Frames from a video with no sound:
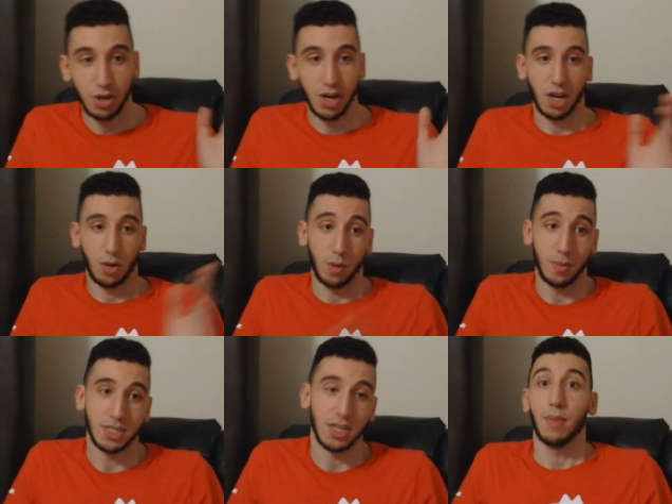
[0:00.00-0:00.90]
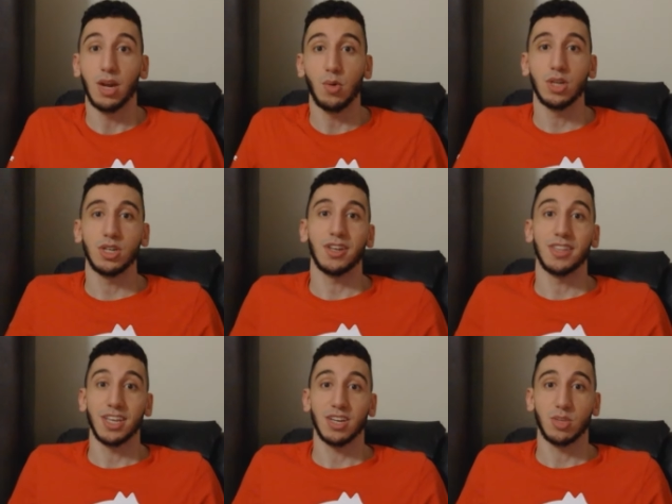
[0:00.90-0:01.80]
You're not going to want to miss it. Anyways, y'all,
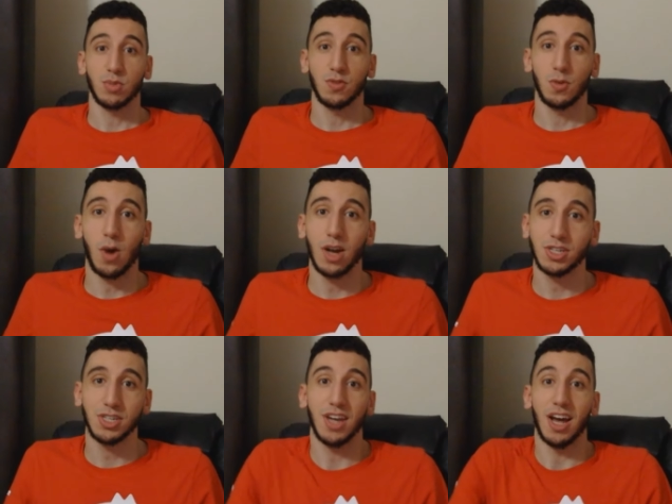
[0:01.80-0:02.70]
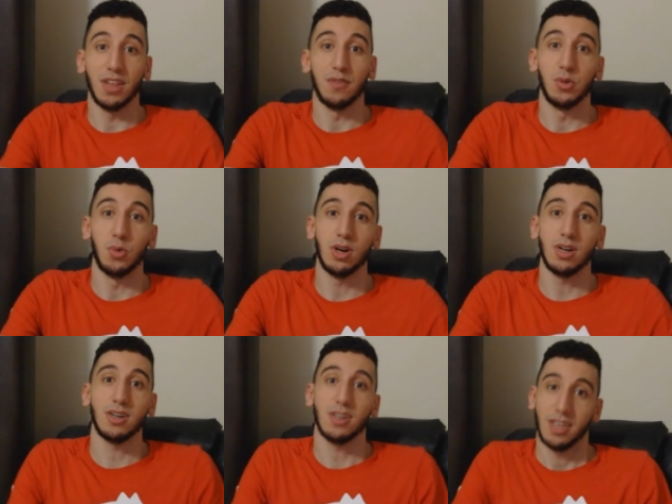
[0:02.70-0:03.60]
thank y'all so much for watching. I love you
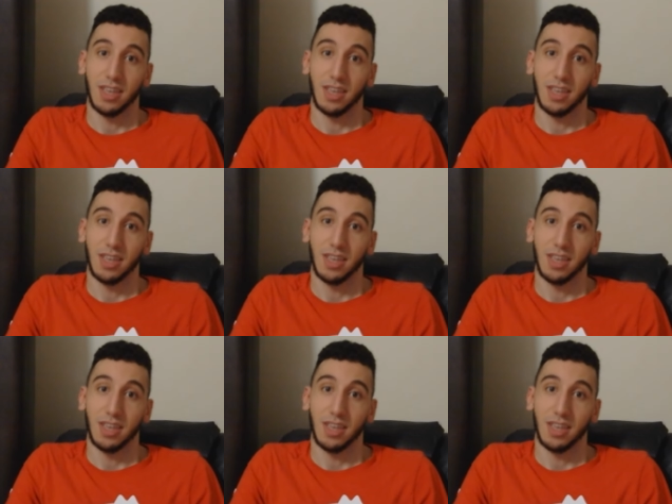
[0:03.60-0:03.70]
all.